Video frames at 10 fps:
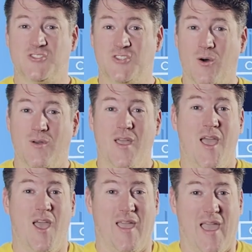So
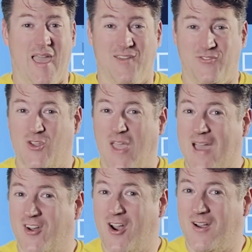if you
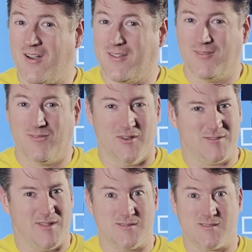haven't heard,
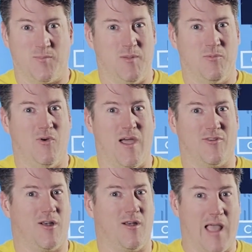which there's some people who
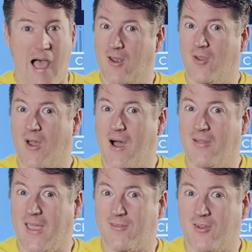haven't heard, I don't know how
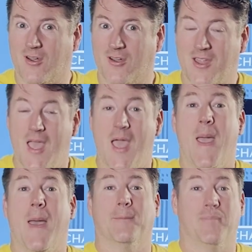they haven't heard,
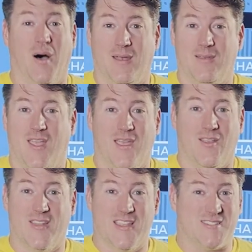
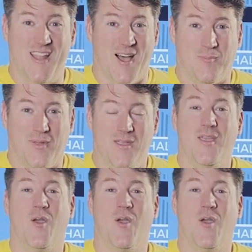but listen up.